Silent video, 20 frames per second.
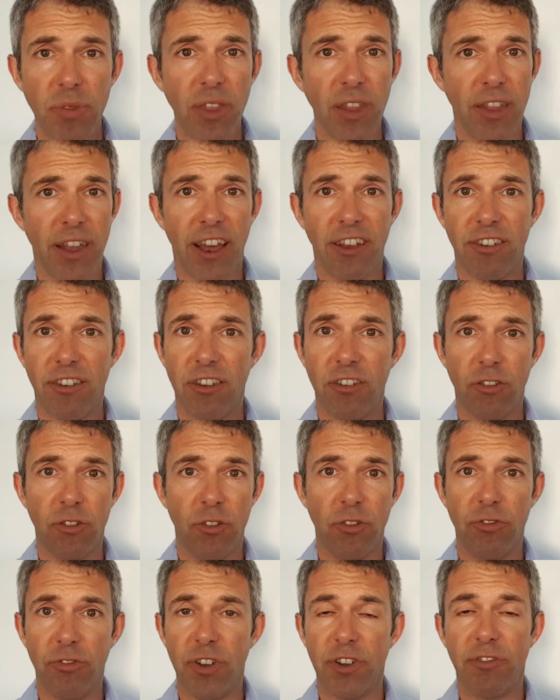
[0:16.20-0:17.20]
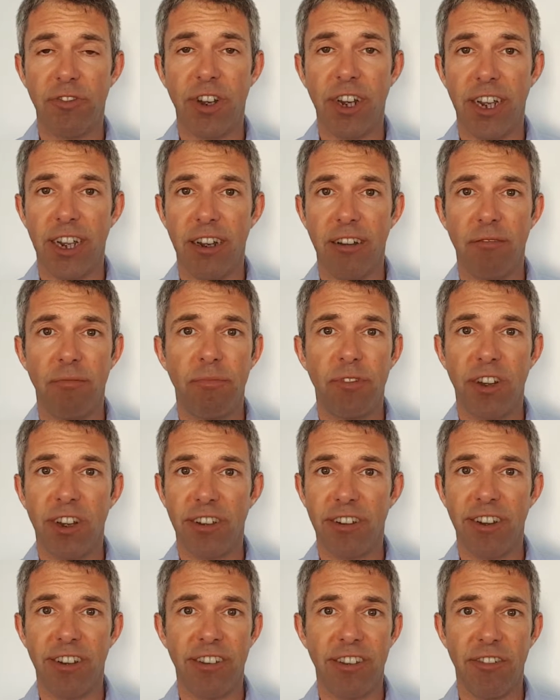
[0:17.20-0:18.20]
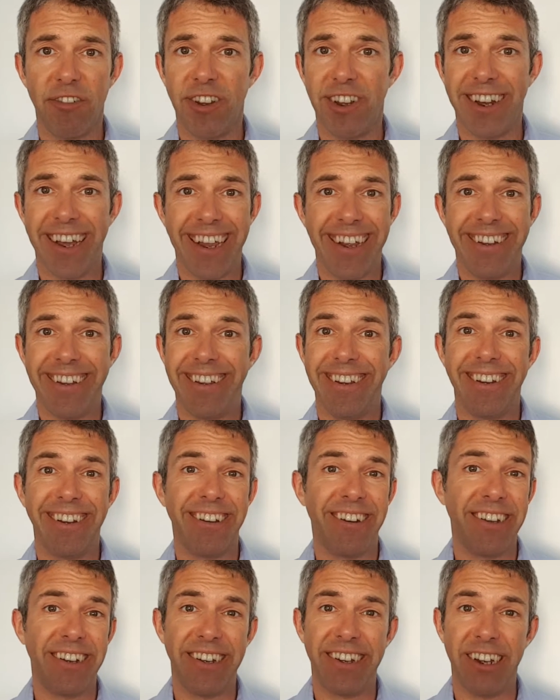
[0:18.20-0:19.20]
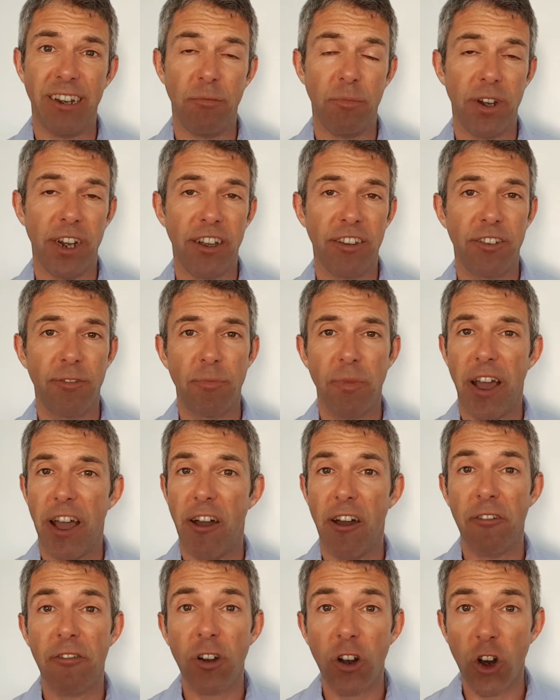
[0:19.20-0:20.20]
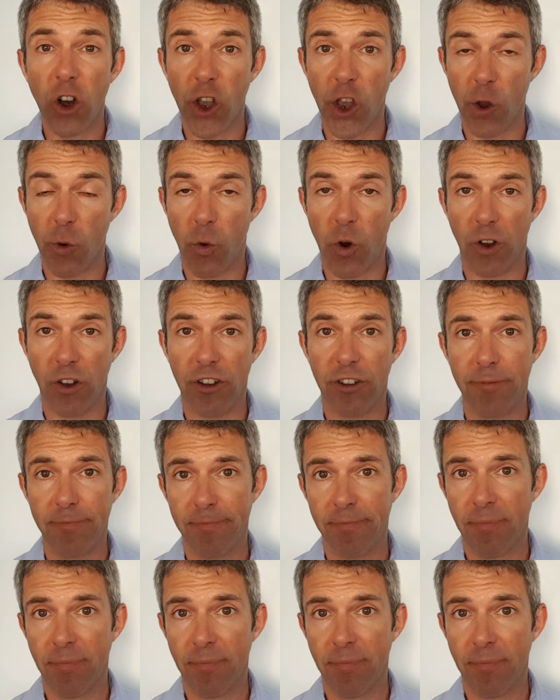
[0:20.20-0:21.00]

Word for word: And that's the sort of 15, 16, 17, 18, 19 minutes, however long you want.